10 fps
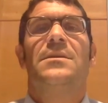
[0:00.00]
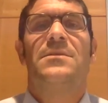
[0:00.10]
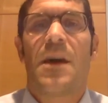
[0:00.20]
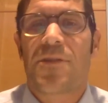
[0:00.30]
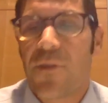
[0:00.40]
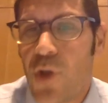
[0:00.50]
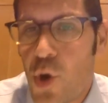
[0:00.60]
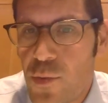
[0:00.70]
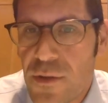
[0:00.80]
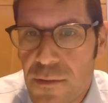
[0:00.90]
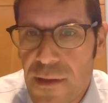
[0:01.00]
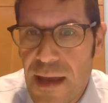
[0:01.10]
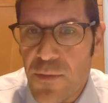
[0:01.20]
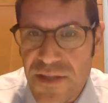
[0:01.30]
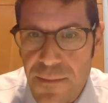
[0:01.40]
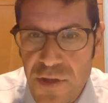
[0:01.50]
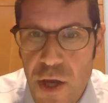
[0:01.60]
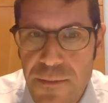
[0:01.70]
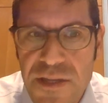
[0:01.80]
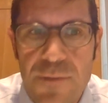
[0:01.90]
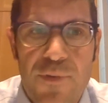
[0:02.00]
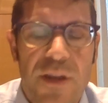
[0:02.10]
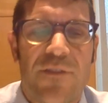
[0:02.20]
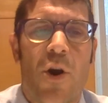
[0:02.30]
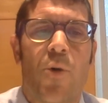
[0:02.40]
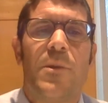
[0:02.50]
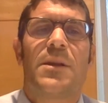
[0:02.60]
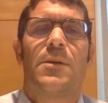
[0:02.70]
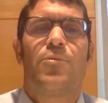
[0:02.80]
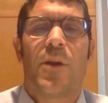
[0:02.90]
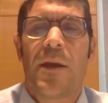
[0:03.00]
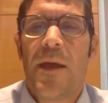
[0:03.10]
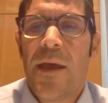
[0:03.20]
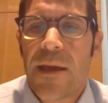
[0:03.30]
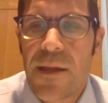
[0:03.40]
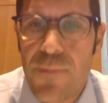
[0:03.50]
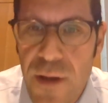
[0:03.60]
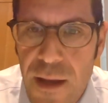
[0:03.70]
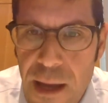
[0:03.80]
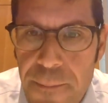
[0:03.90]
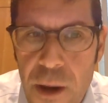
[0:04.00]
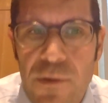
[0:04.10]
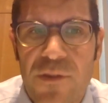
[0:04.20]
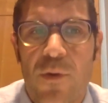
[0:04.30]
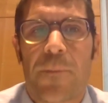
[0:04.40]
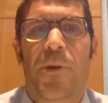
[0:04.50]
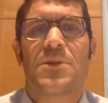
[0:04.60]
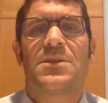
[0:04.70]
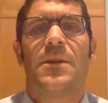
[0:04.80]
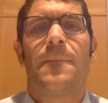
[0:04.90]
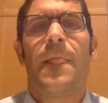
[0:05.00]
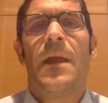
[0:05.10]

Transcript: Death alone sometimes can bring atonement, can bring a kapara to a person.